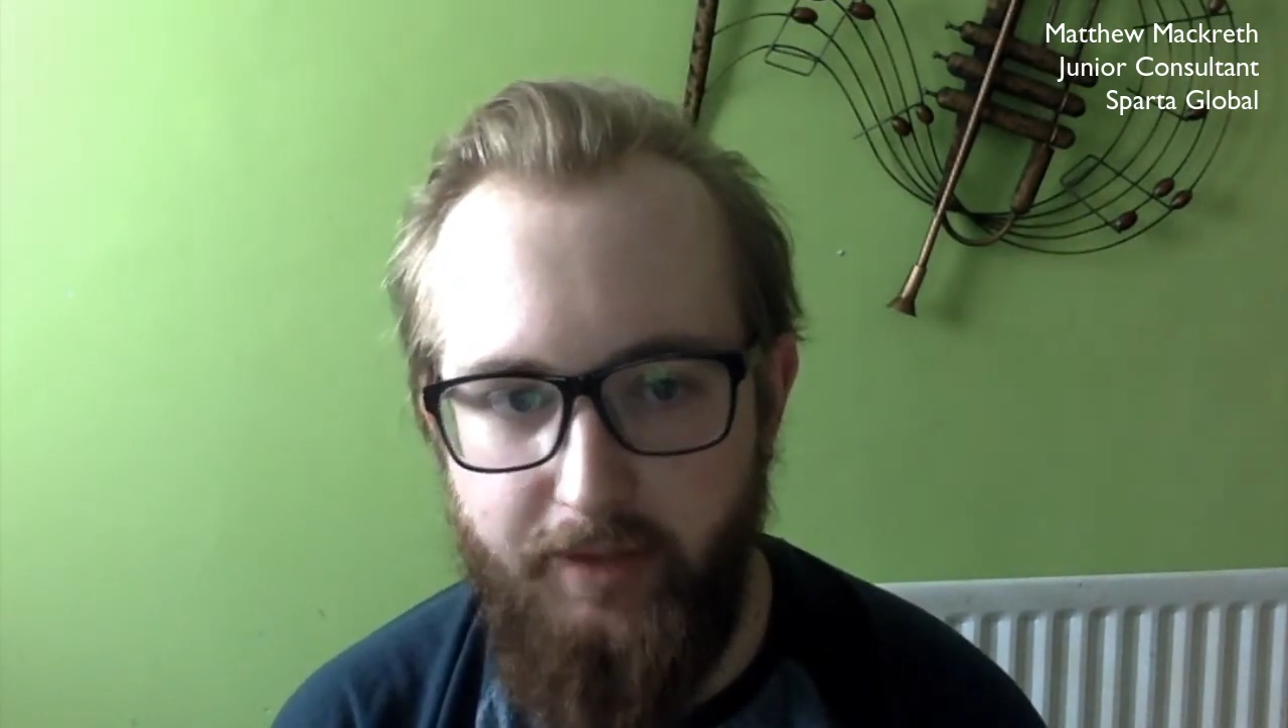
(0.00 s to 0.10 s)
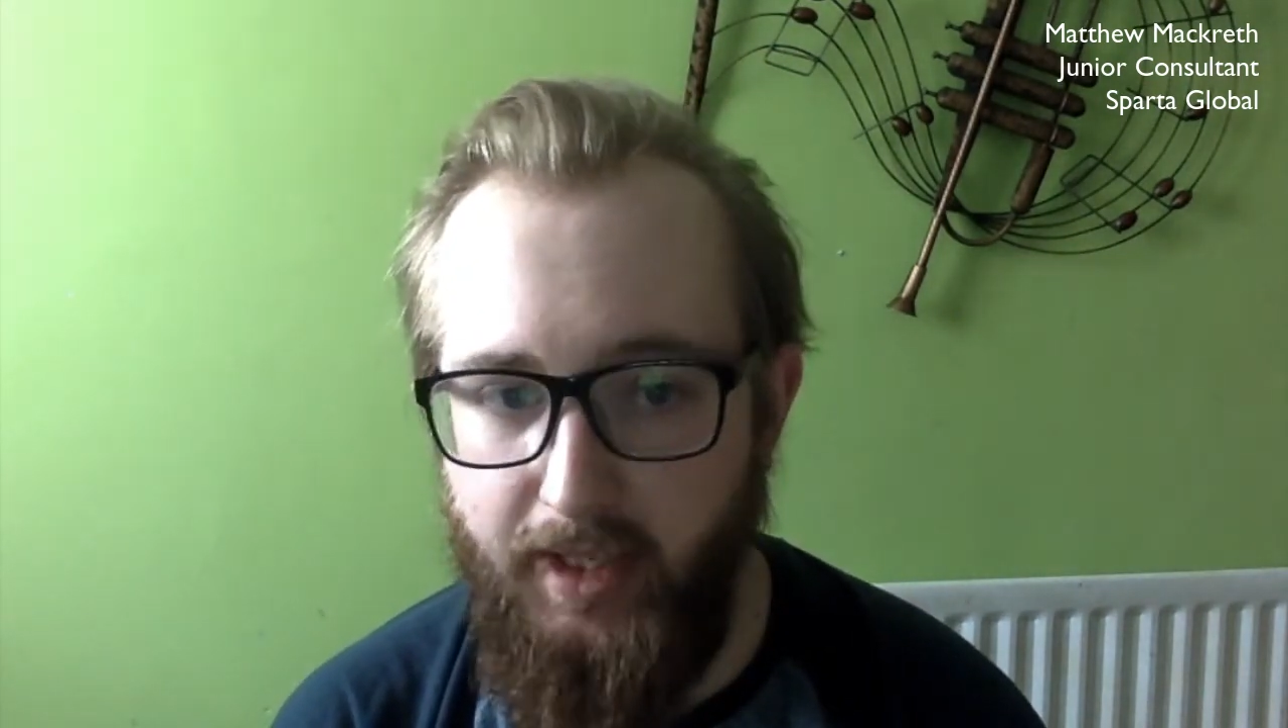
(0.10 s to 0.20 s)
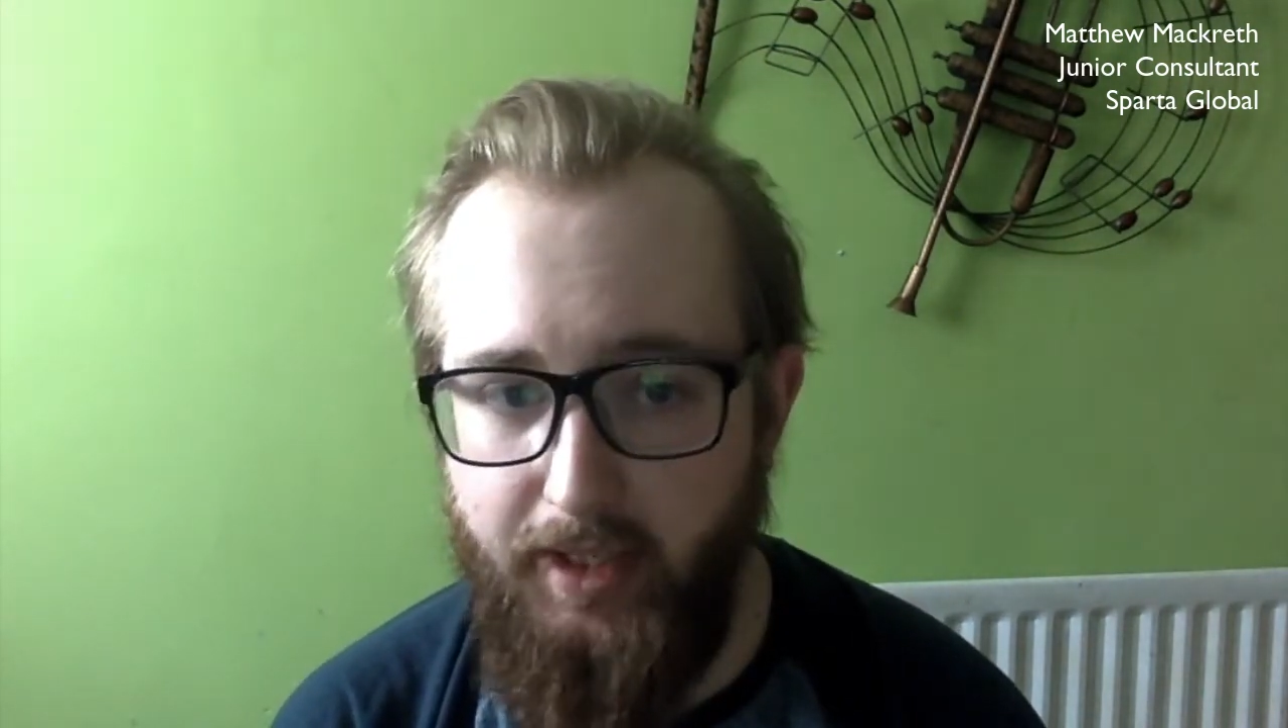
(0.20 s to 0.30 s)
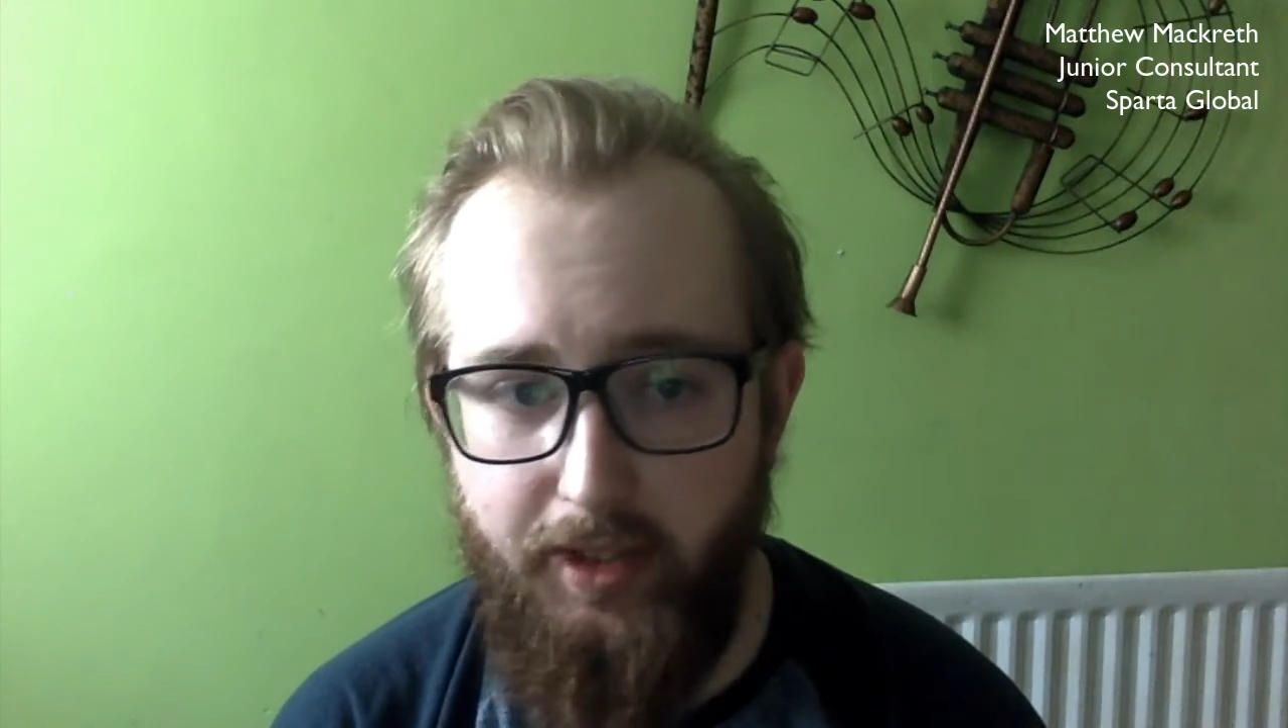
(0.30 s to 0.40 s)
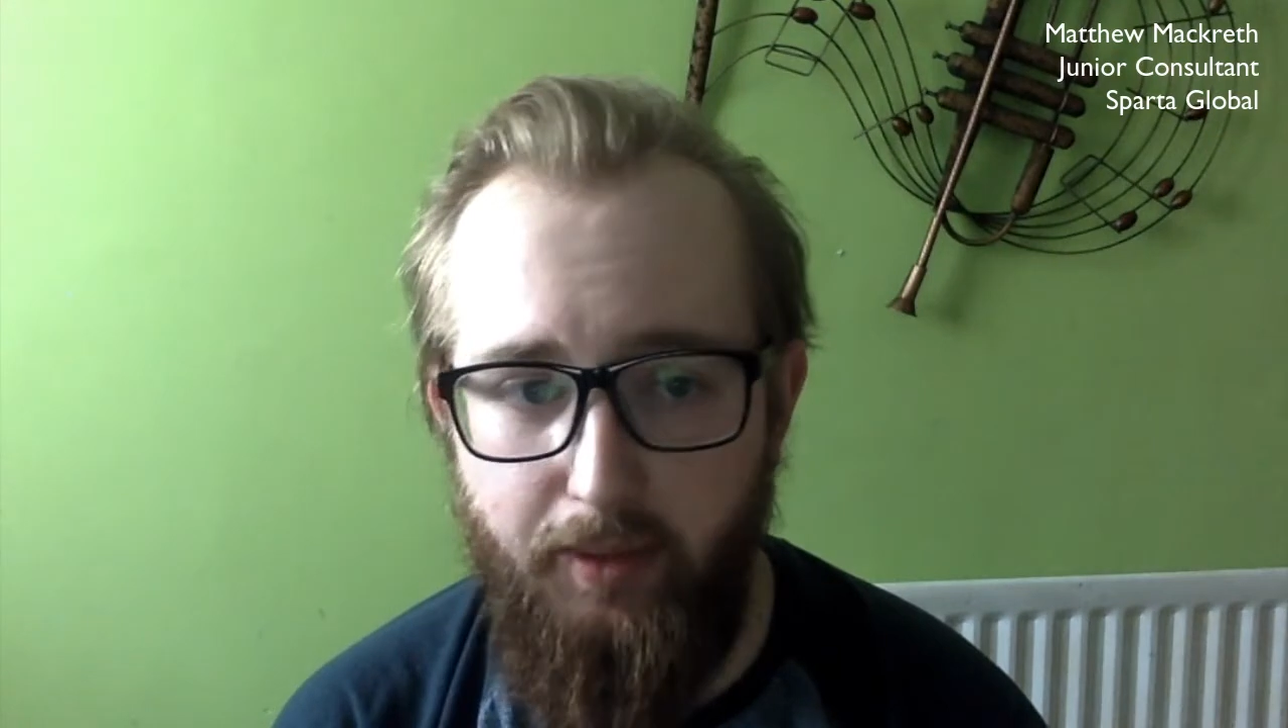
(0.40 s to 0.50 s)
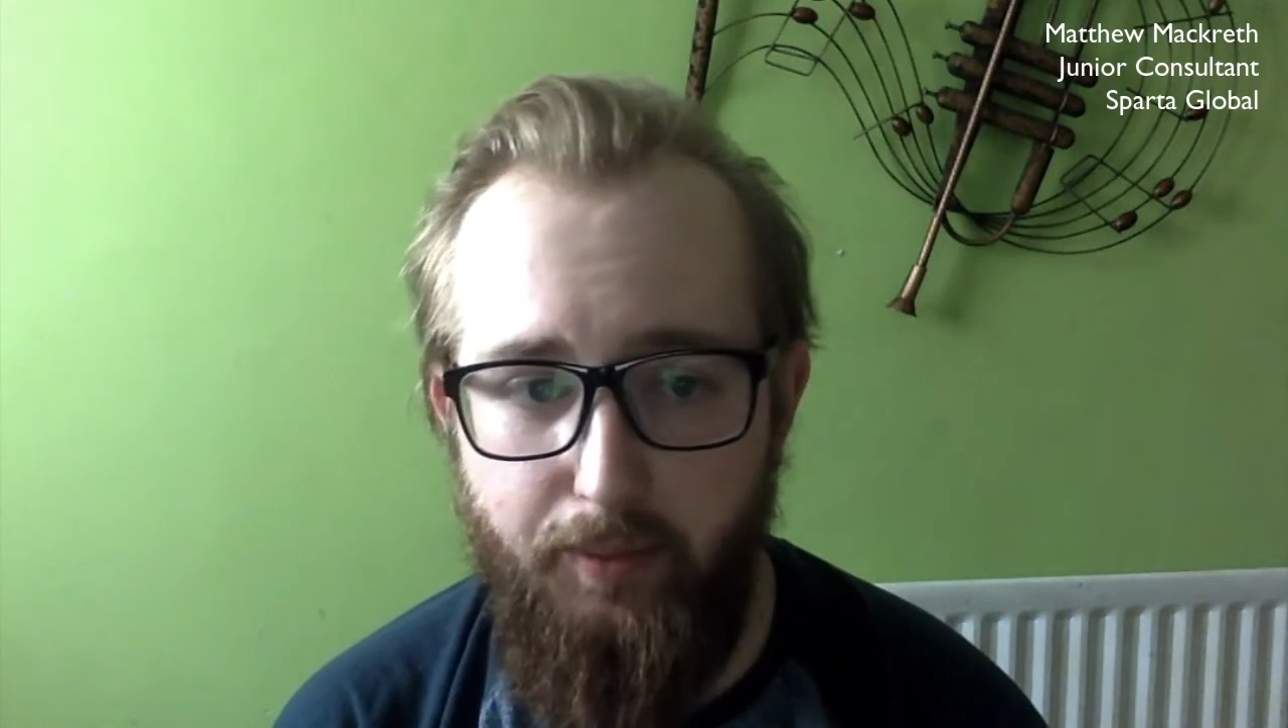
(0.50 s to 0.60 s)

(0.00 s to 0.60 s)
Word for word: technical,